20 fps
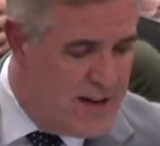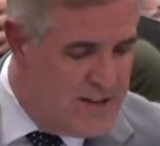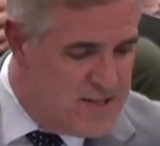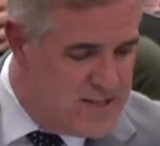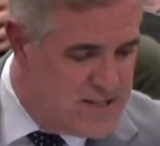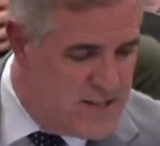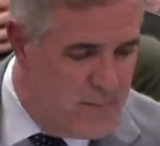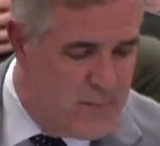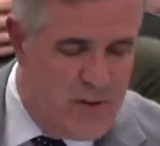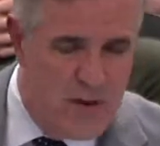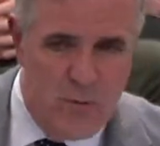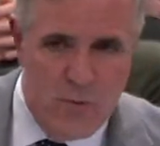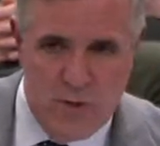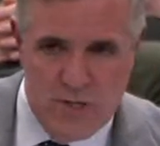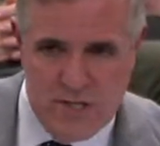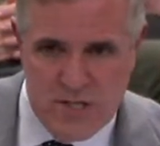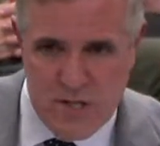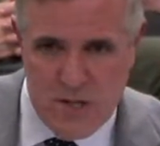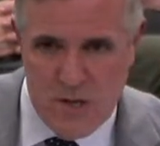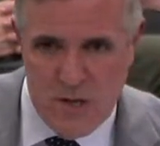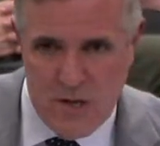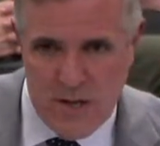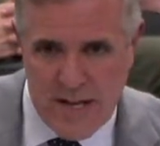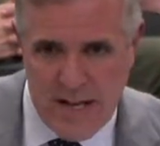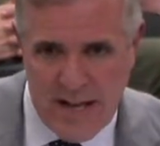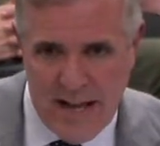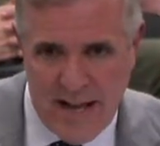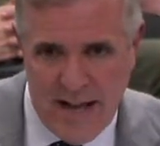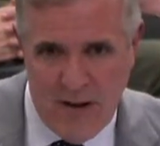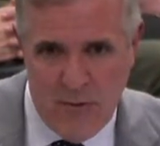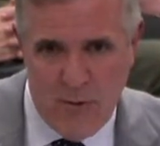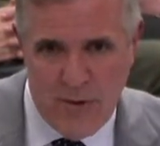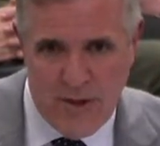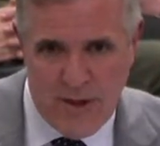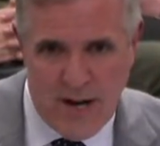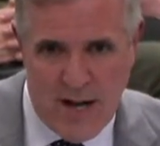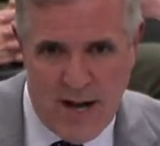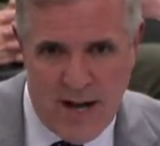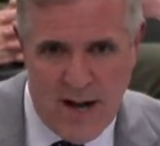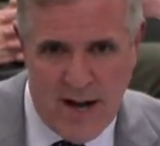That is something we're still looking at
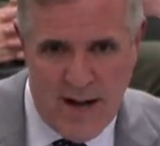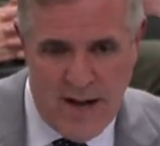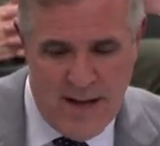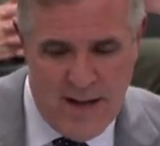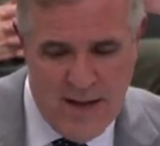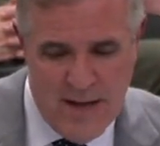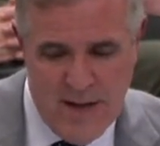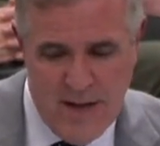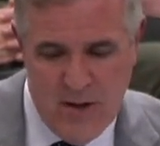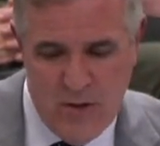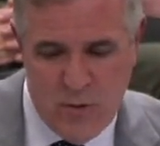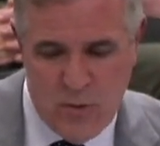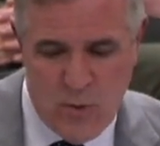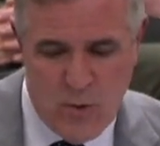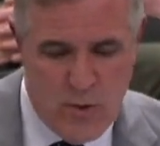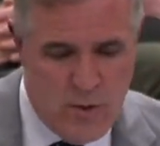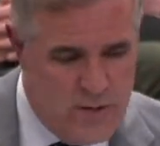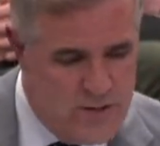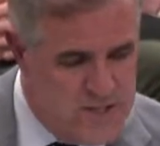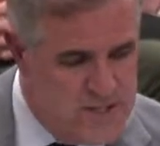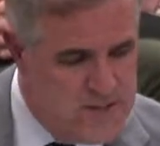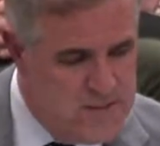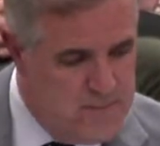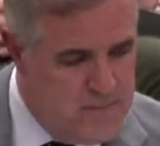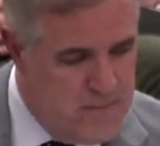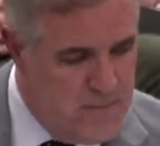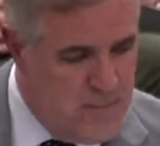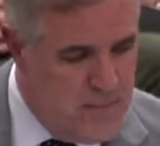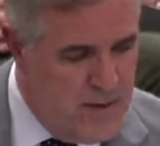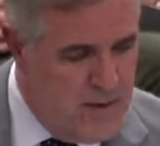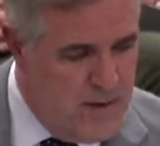with an eye towards,